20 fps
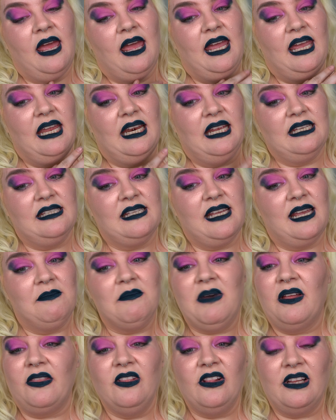It is a
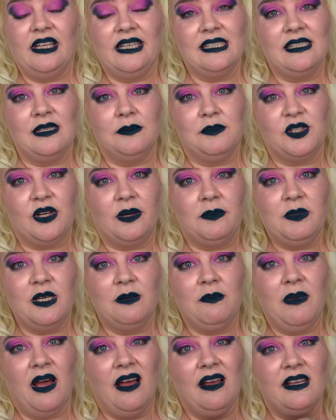monthly
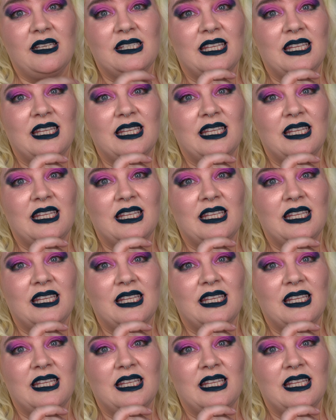subscription box.